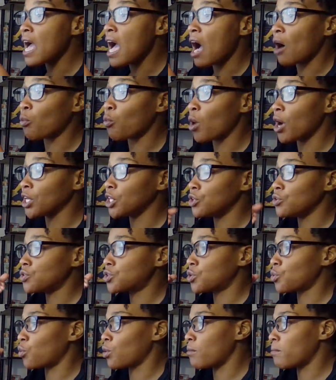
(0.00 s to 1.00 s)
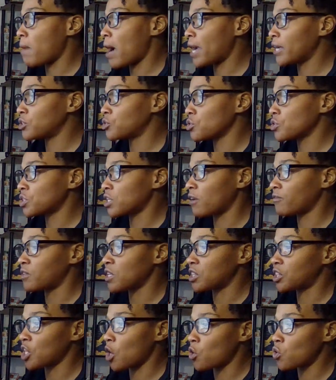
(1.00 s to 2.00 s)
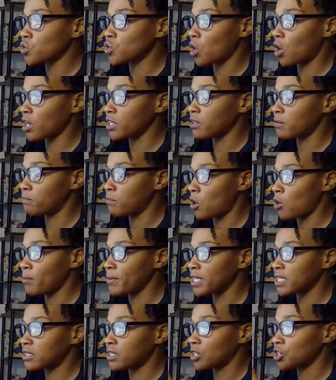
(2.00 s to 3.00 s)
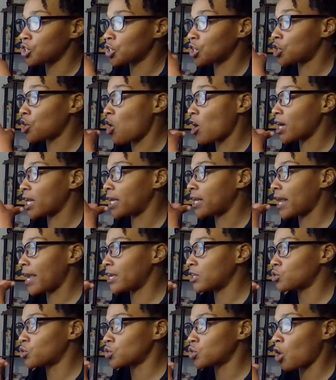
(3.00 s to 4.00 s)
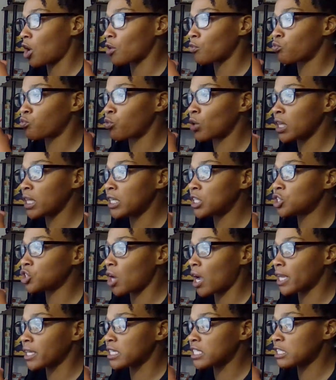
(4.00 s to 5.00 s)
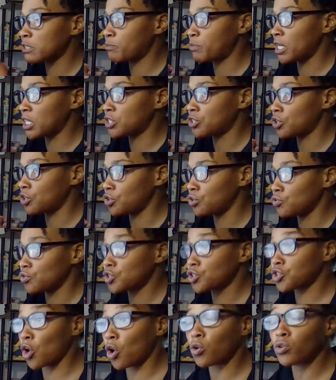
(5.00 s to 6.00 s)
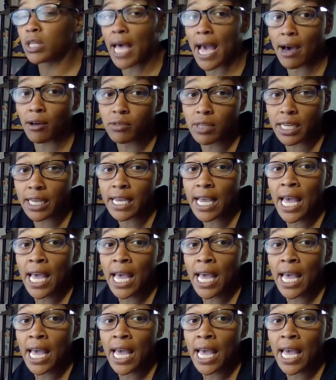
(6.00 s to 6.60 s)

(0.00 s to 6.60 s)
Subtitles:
I want you to remind yourself that those are the moments that your guardian angels are really trying to speak to you so loudly,